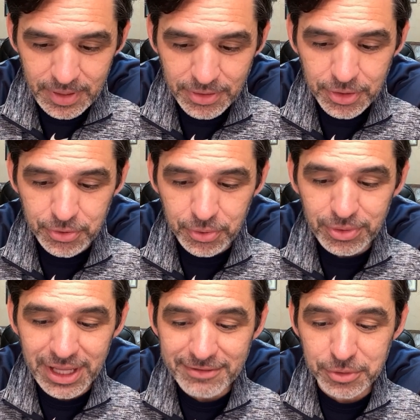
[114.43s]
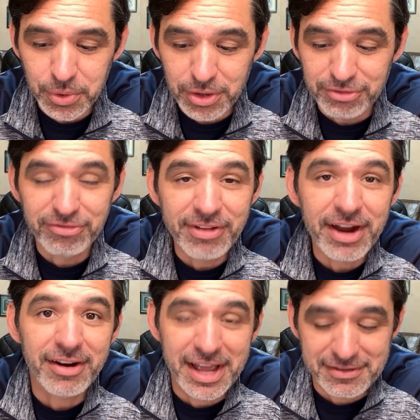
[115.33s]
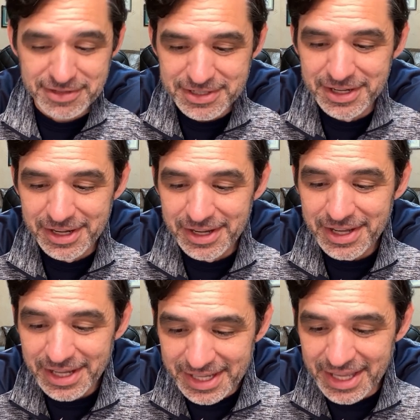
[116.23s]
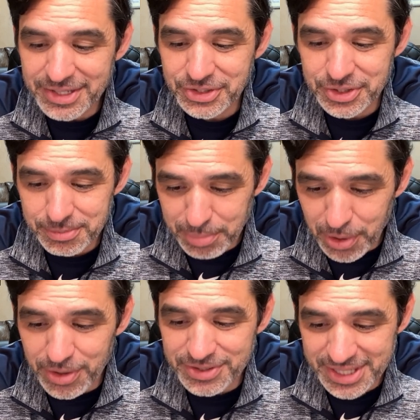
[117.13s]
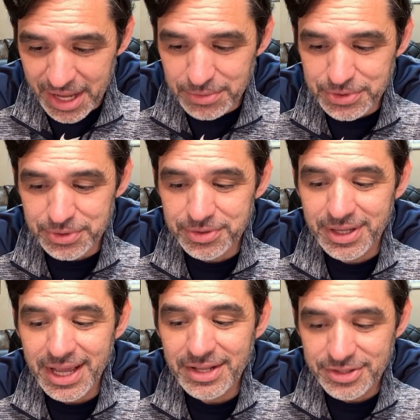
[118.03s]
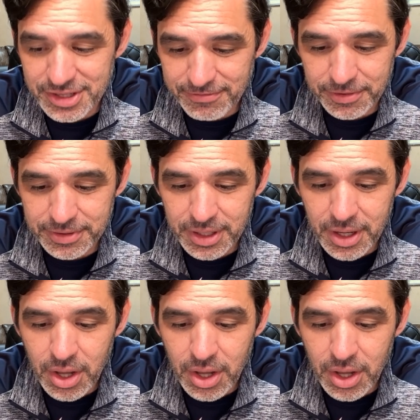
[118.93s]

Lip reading: The crew left, quote, Fair Haven against Paul's counsel and suffered.